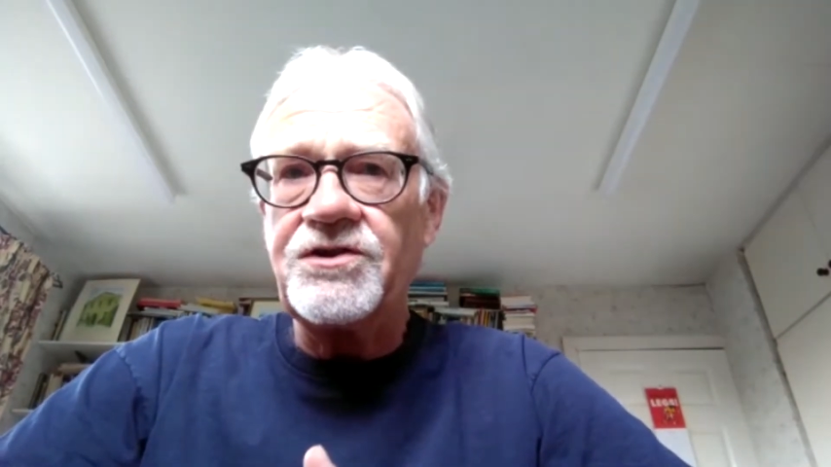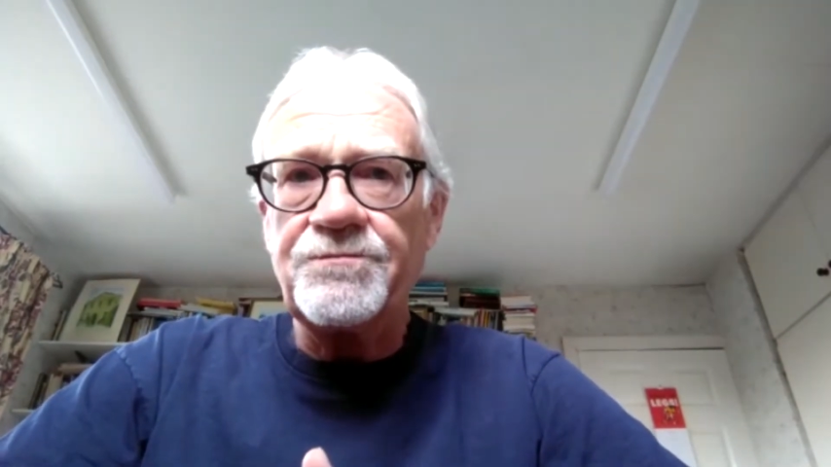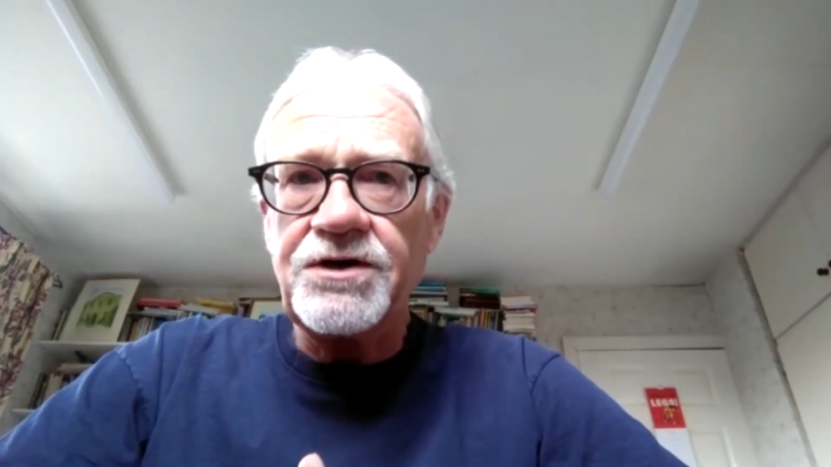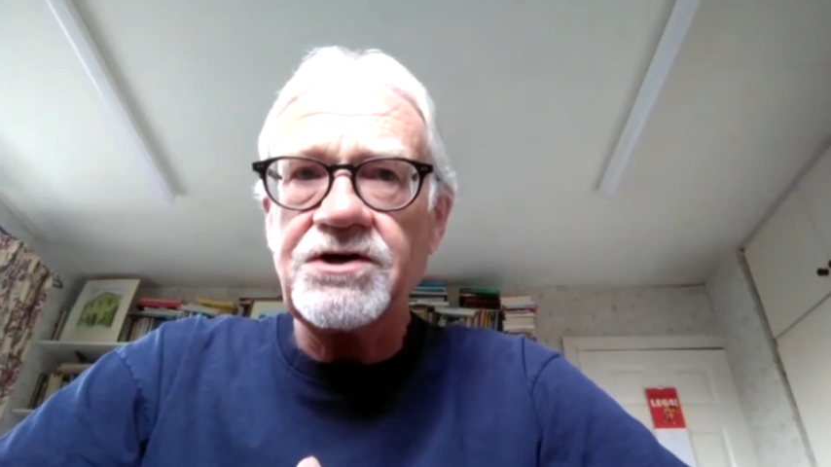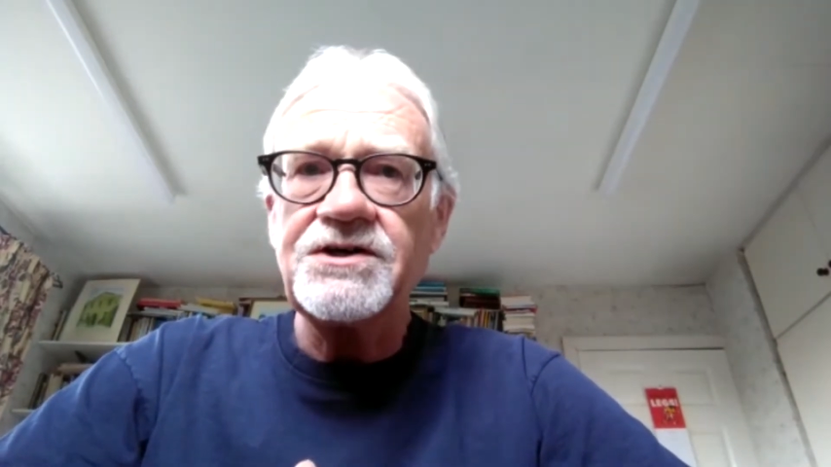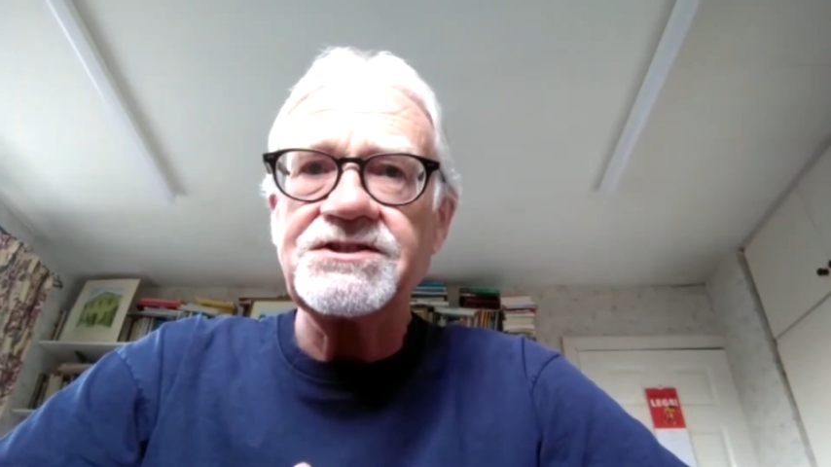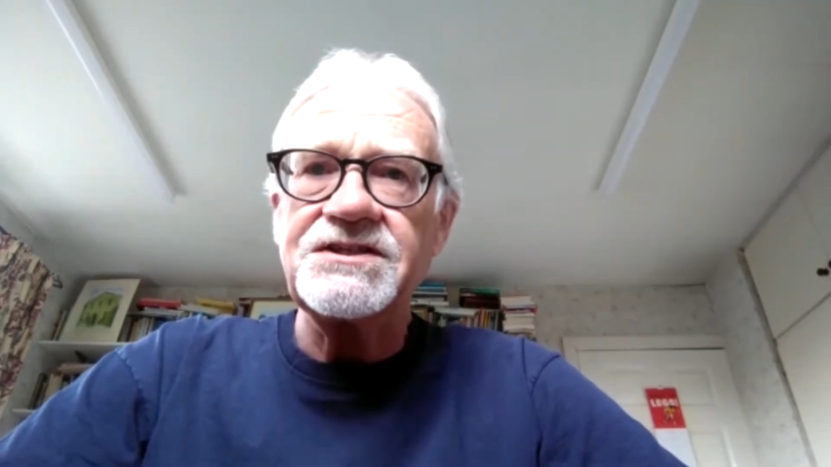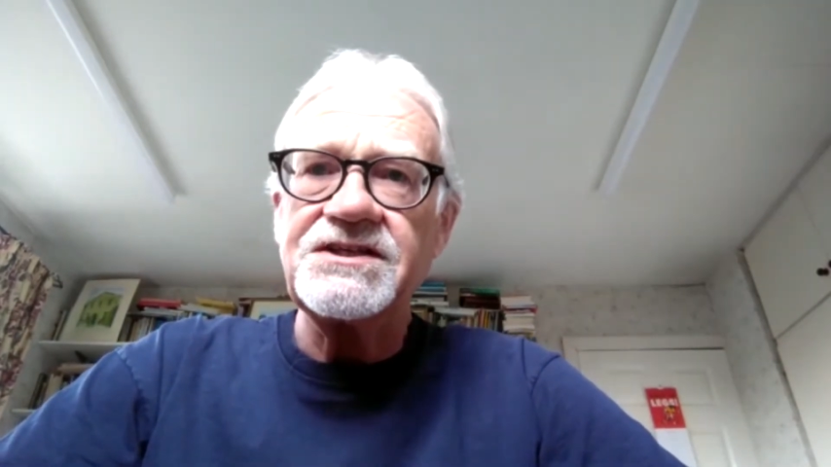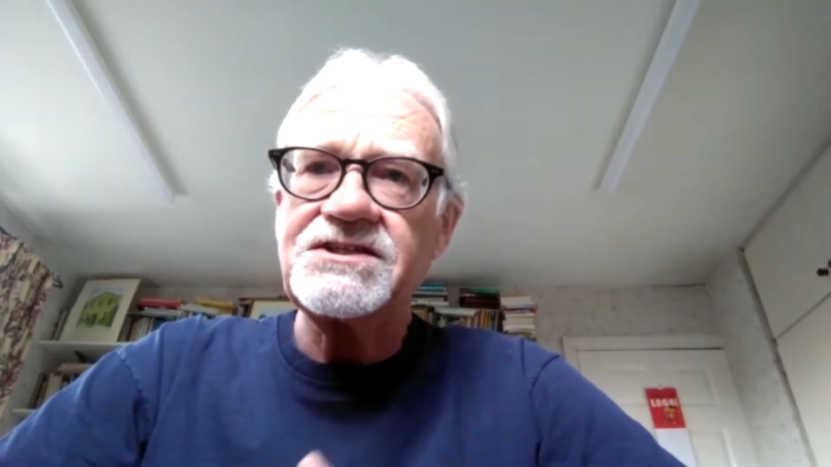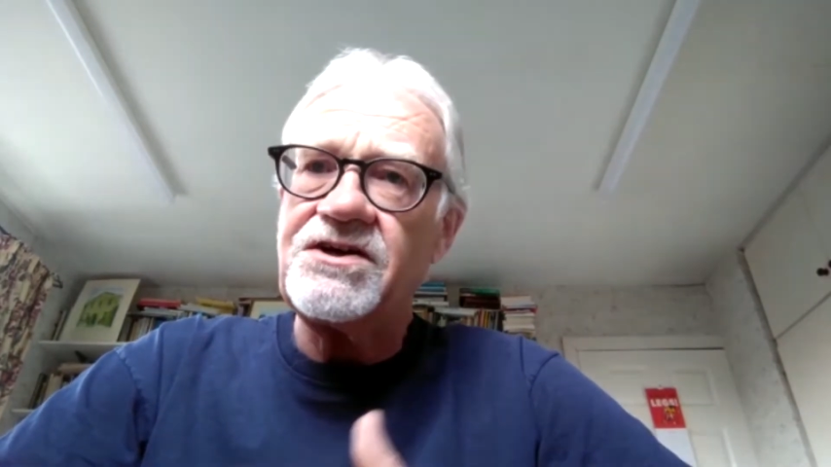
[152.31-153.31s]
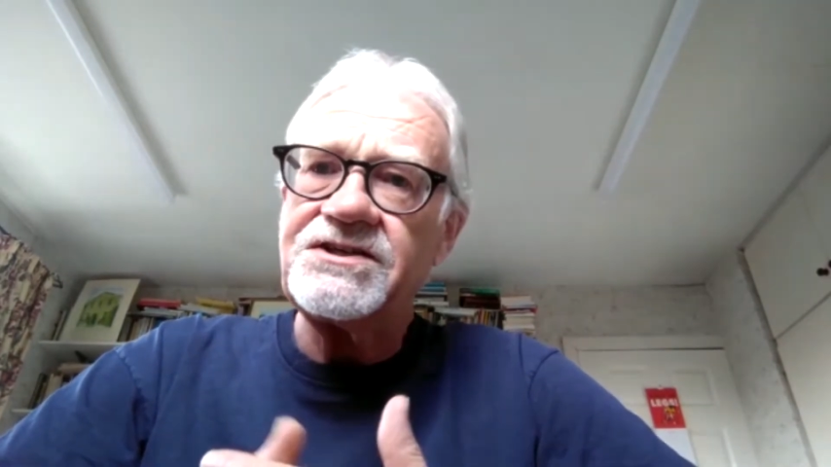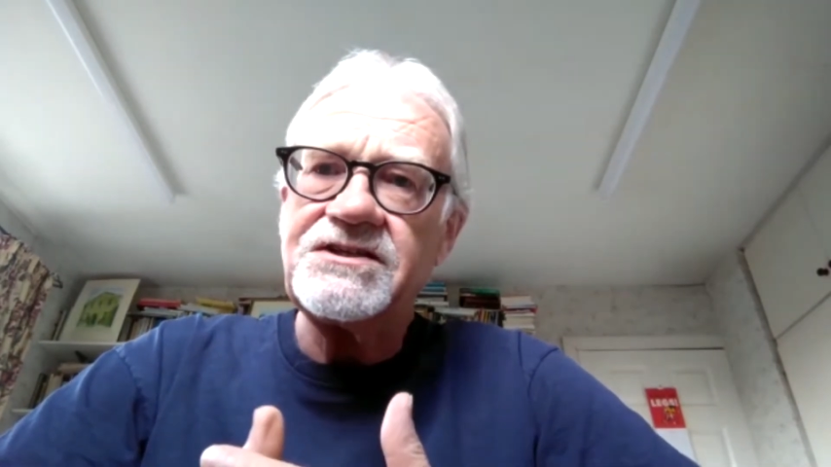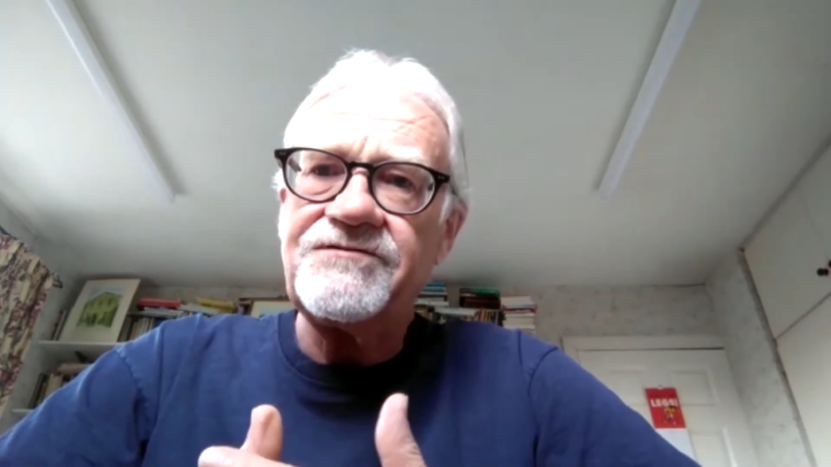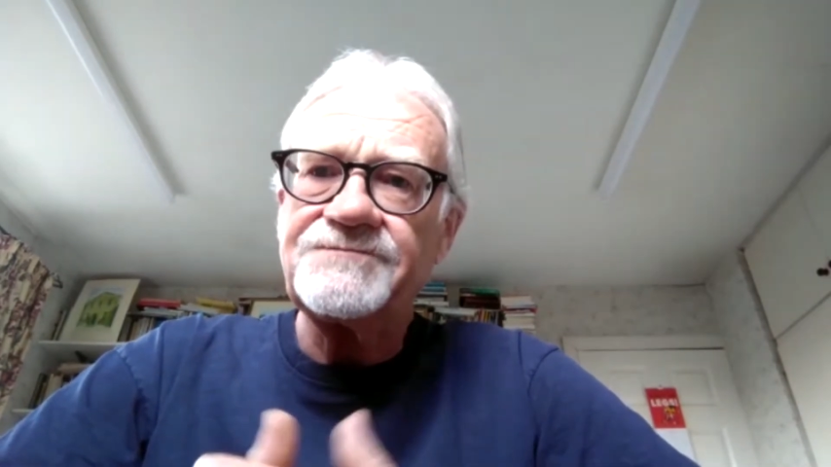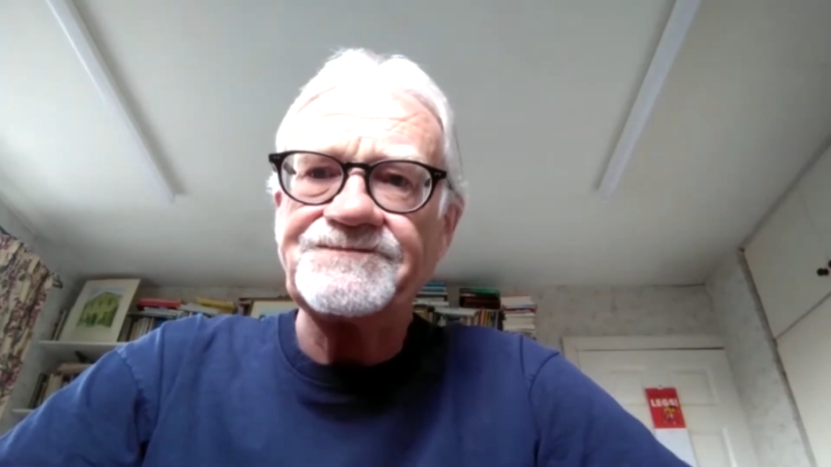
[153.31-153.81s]
of the birds and the
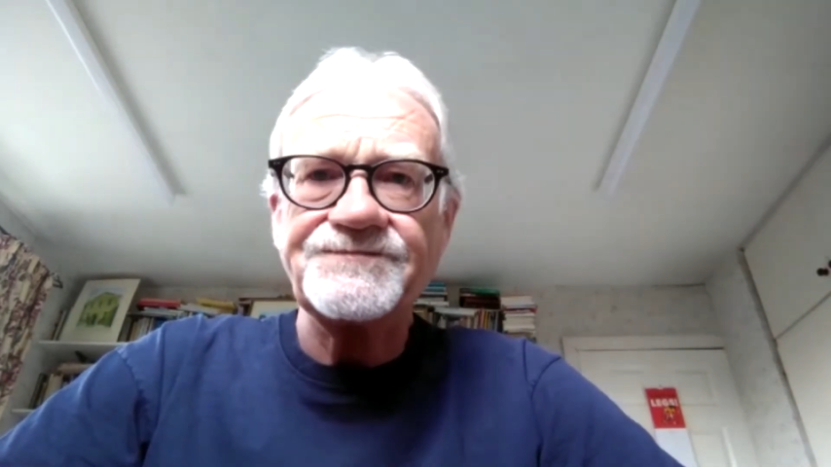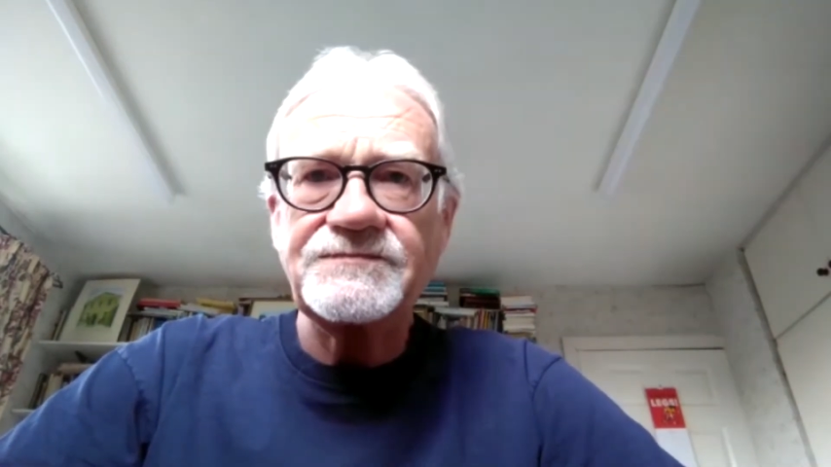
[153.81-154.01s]
sight of